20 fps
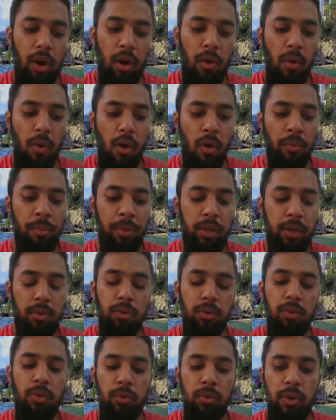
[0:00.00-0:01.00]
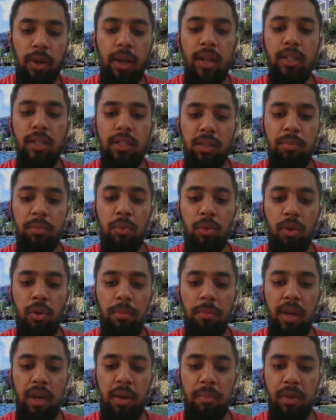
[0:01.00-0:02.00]
around me who really
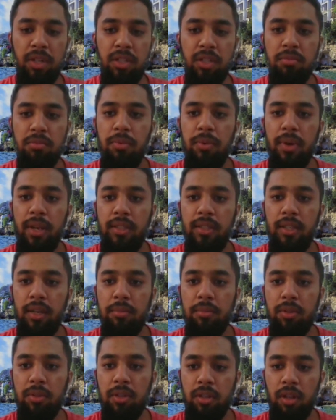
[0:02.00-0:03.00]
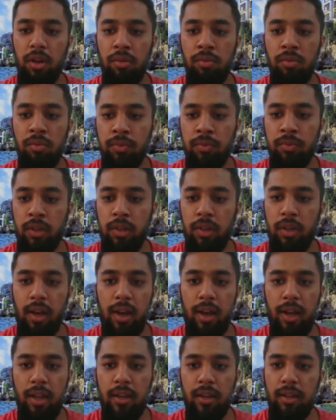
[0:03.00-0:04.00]
support me and push me when times are down.
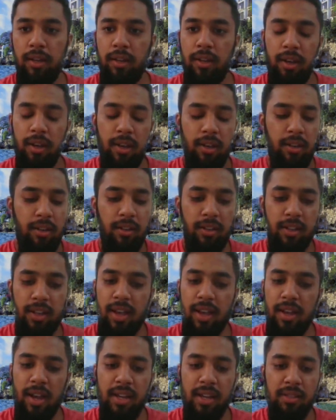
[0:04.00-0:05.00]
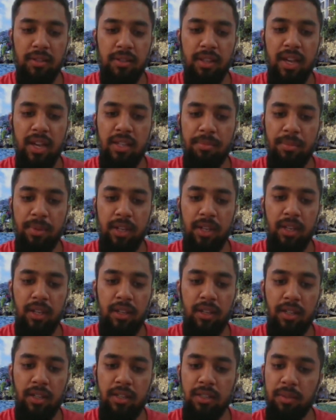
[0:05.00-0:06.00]
And yeah, that's been
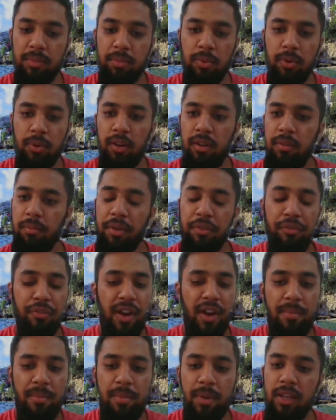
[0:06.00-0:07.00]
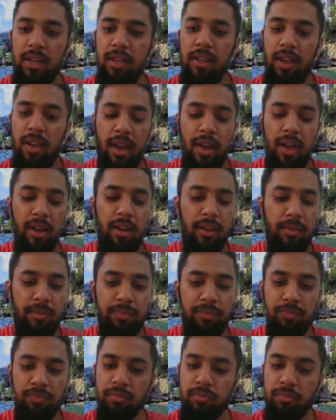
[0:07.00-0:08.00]
the support. My family and
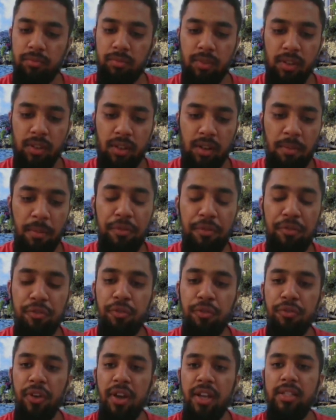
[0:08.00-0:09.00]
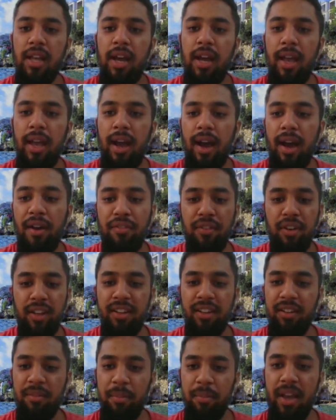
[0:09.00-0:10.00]
my few friends that I have
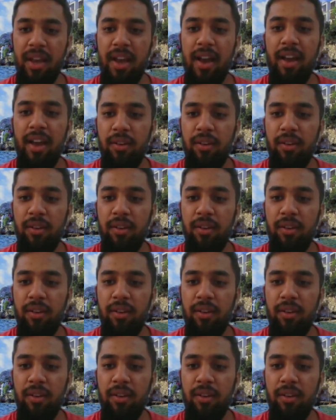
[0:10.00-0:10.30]
and my aunt